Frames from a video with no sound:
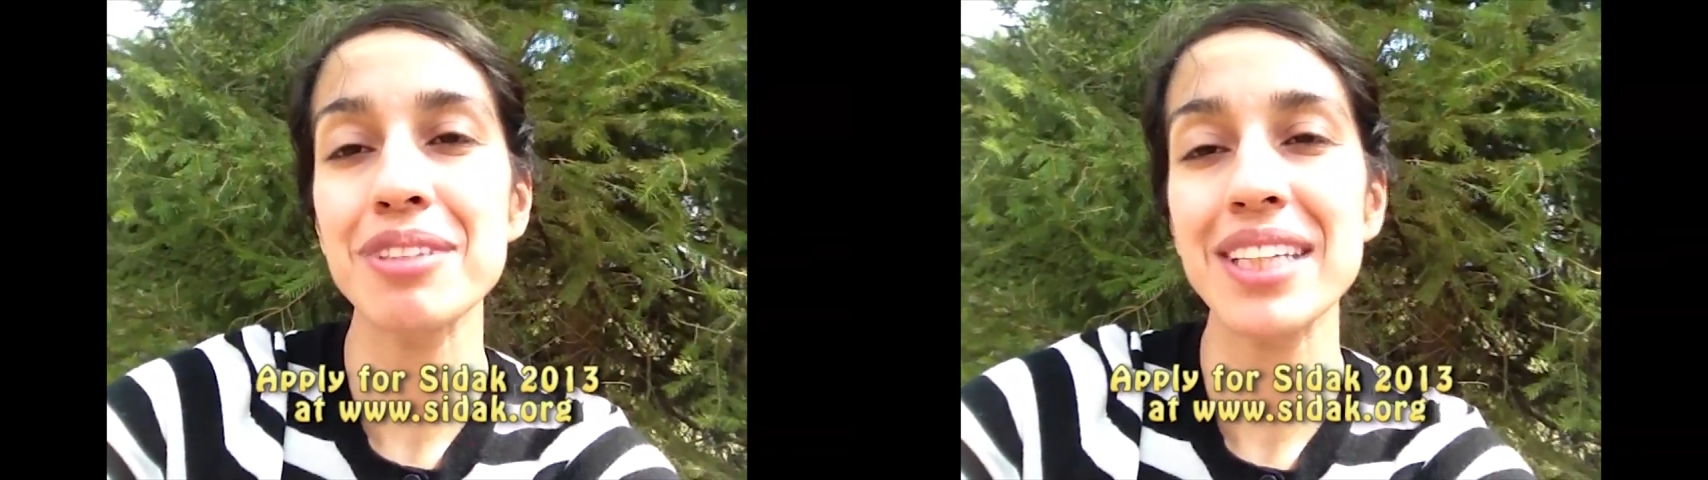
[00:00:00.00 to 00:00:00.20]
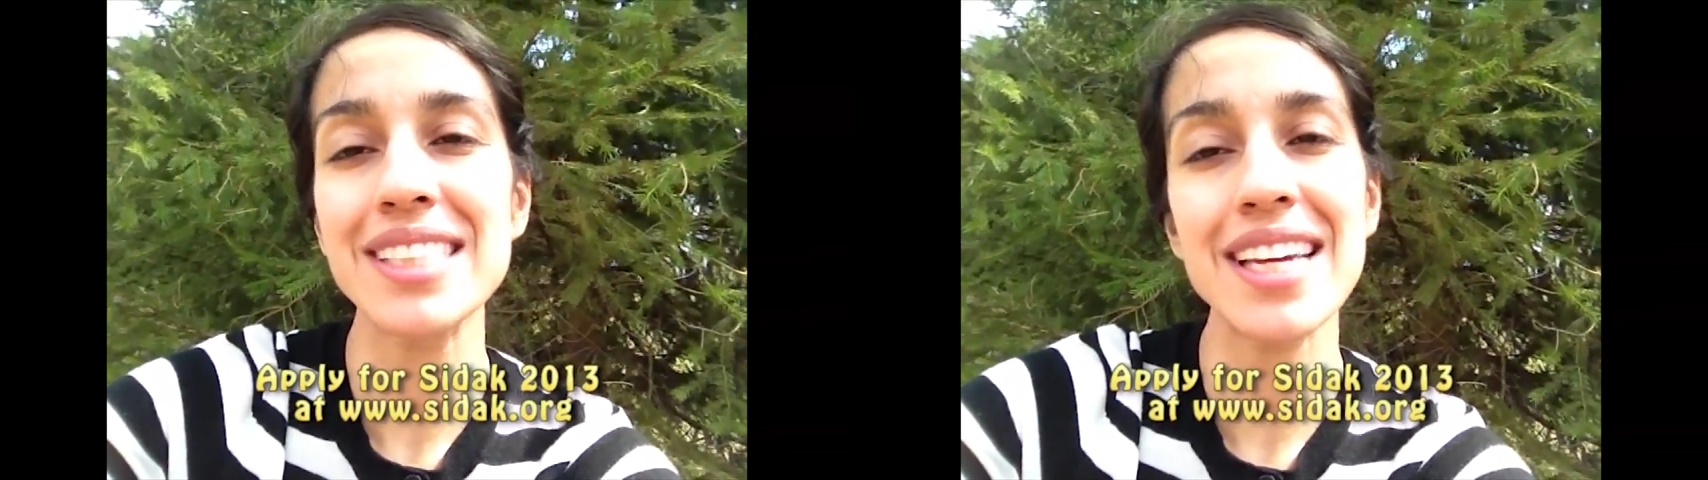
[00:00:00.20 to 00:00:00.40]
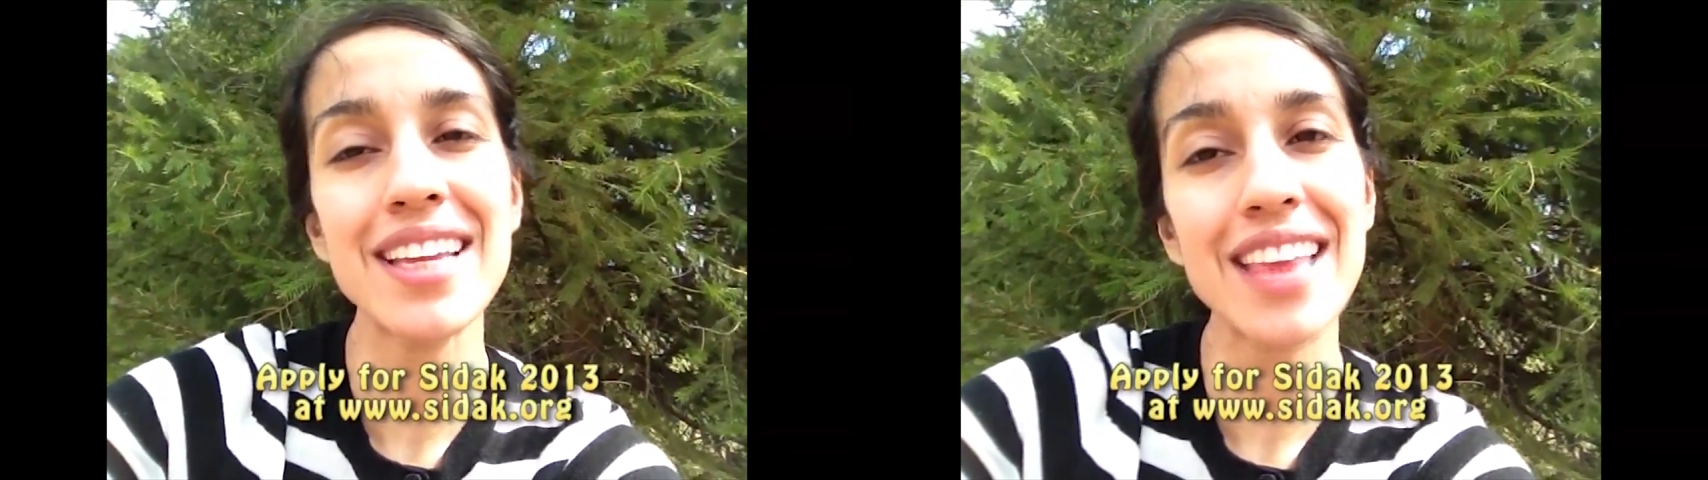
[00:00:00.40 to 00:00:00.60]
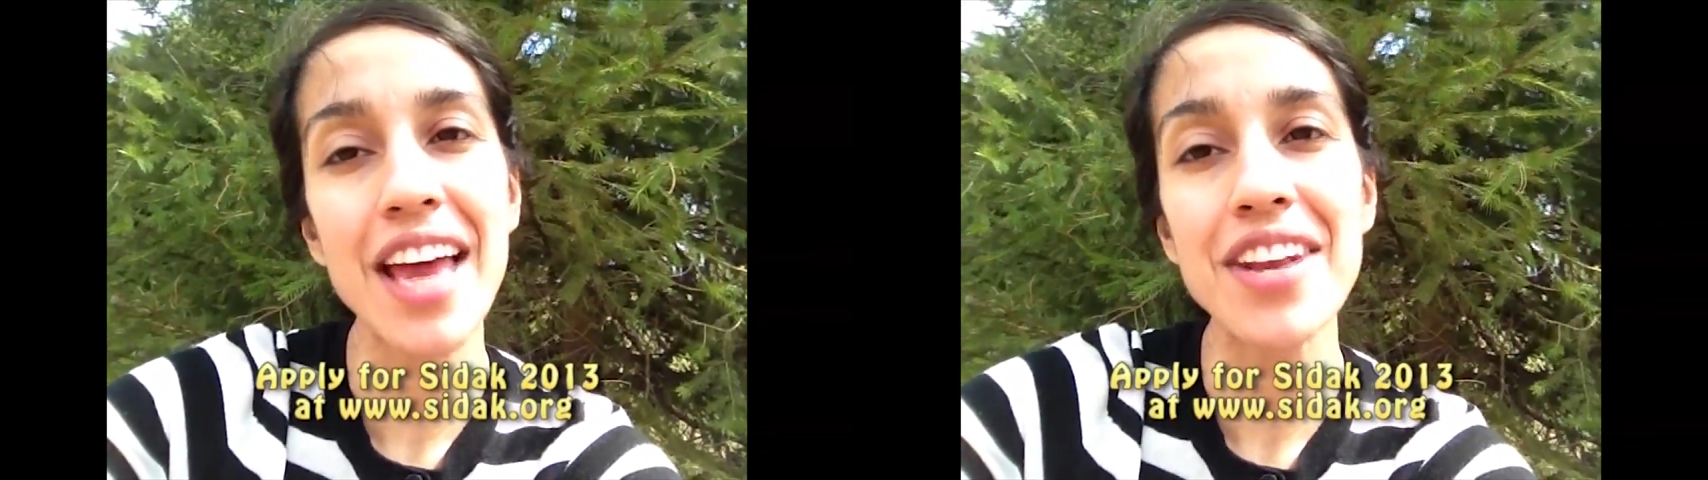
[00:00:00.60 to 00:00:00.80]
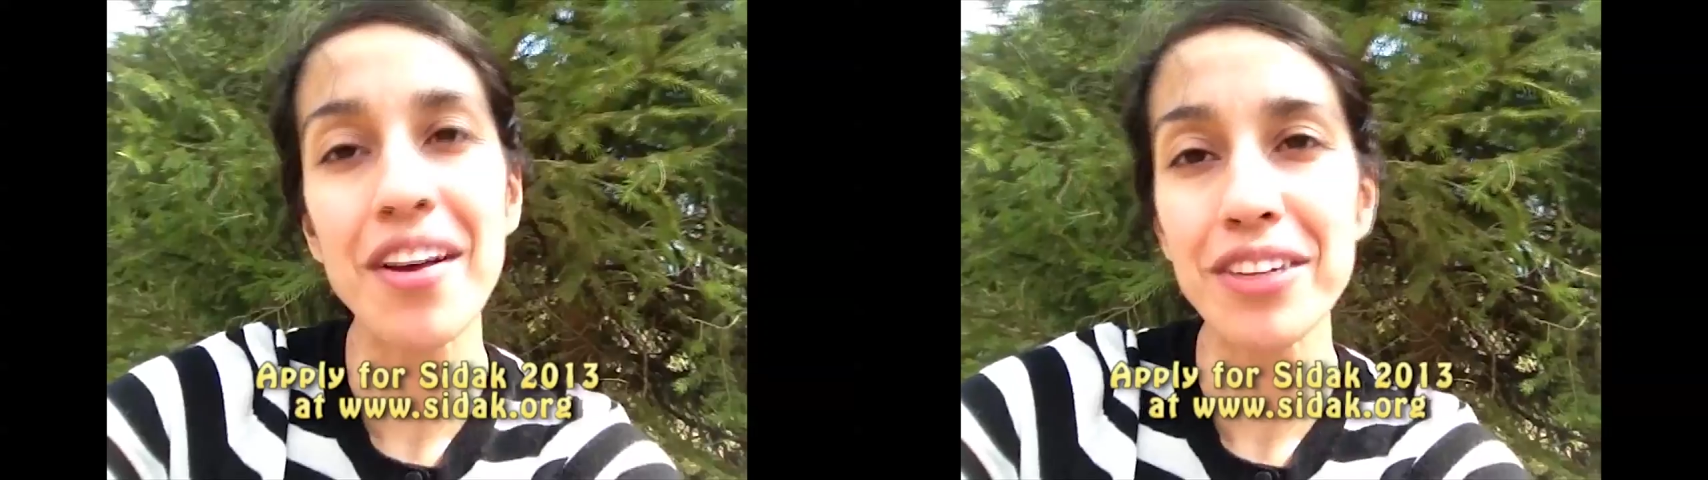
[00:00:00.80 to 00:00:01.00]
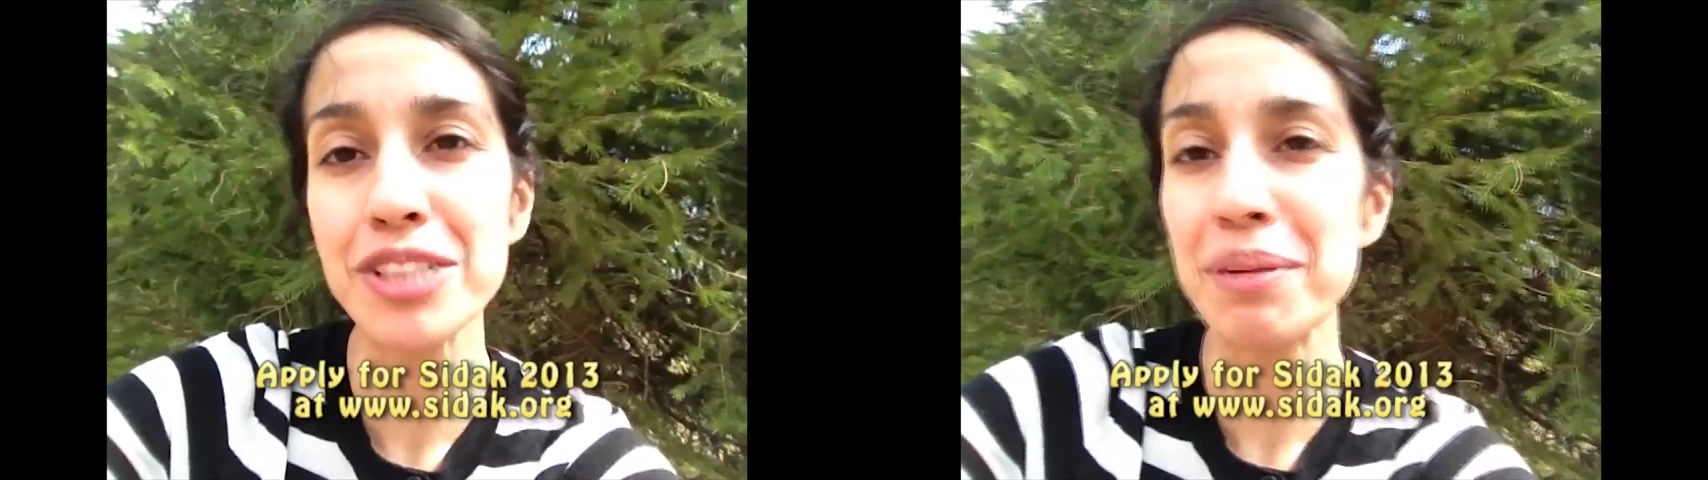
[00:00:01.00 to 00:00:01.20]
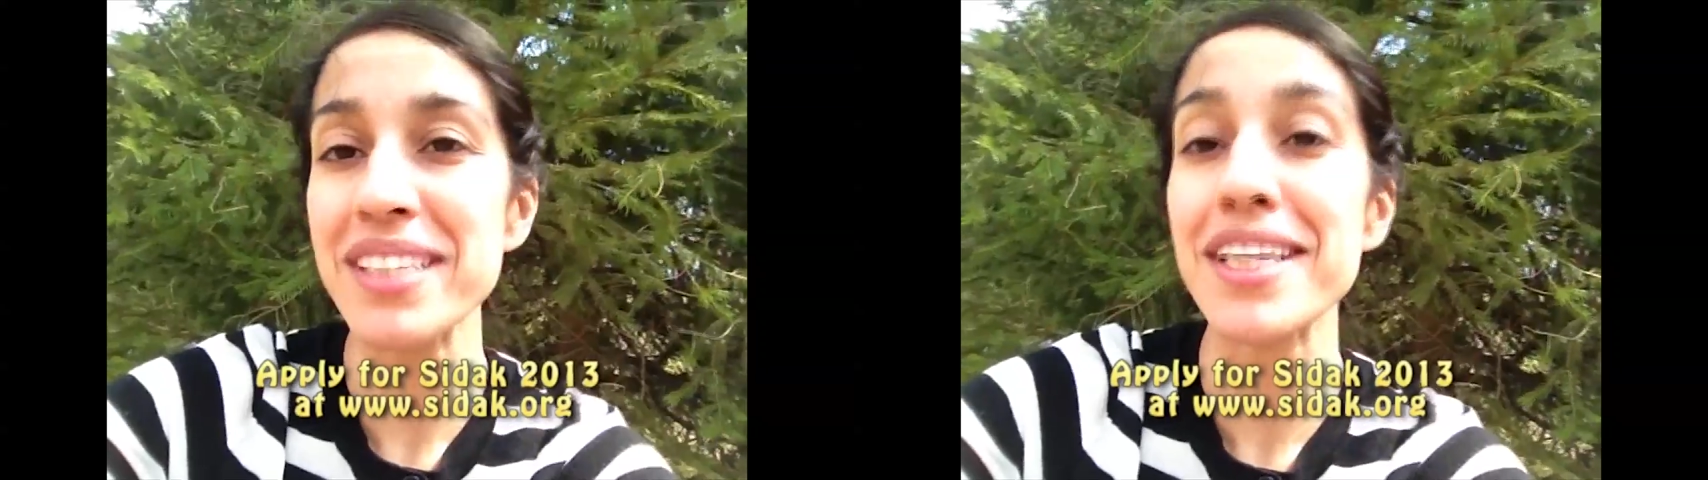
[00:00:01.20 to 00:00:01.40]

really take that knowledge